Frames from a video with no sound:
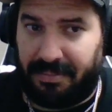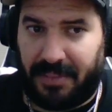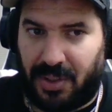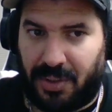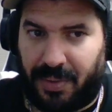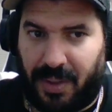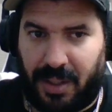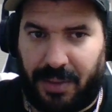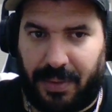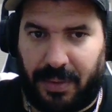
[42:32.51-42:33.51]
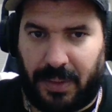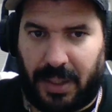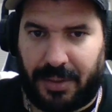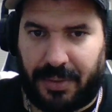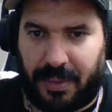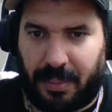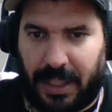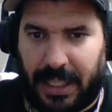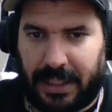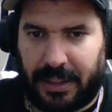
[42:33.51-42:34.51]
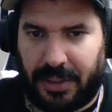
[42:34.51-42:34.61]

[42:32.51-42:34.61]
this is far from lost for black.